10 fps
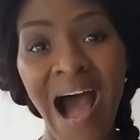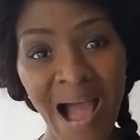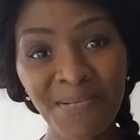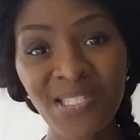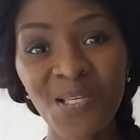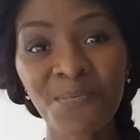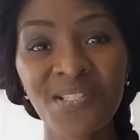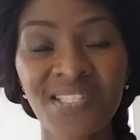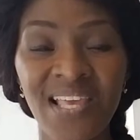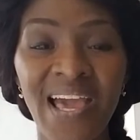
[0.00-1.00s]
I'm
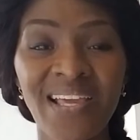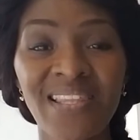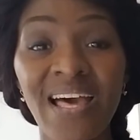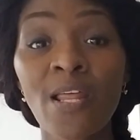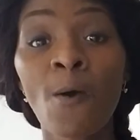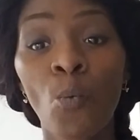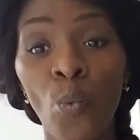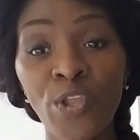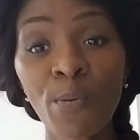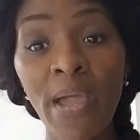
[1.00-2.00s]
simply saying that
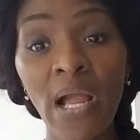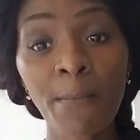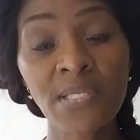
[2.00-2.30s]
when you make